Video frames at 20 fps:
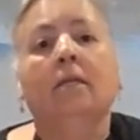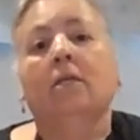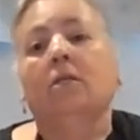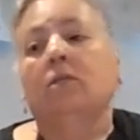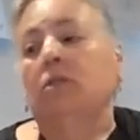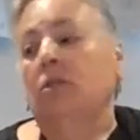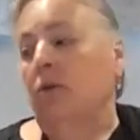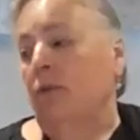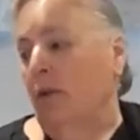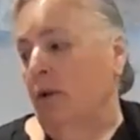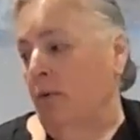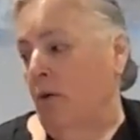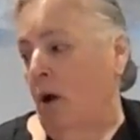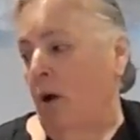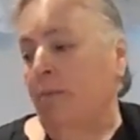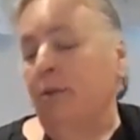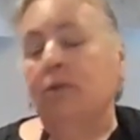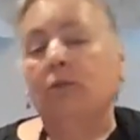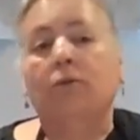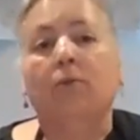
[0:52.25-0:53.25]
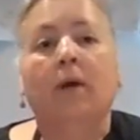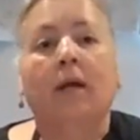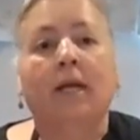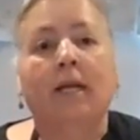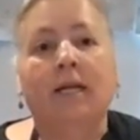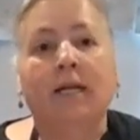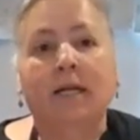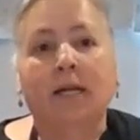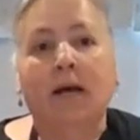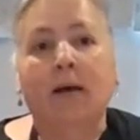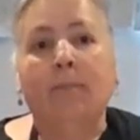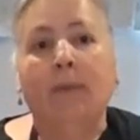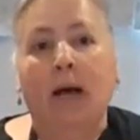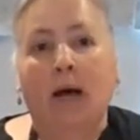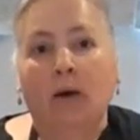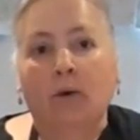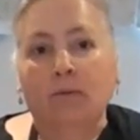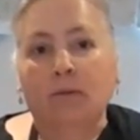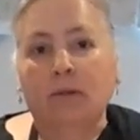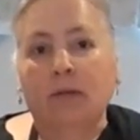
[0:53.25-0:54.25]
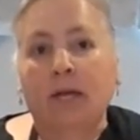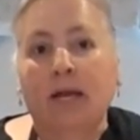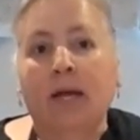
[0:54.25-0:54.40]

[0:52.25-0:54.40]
So they're almost ready to come out.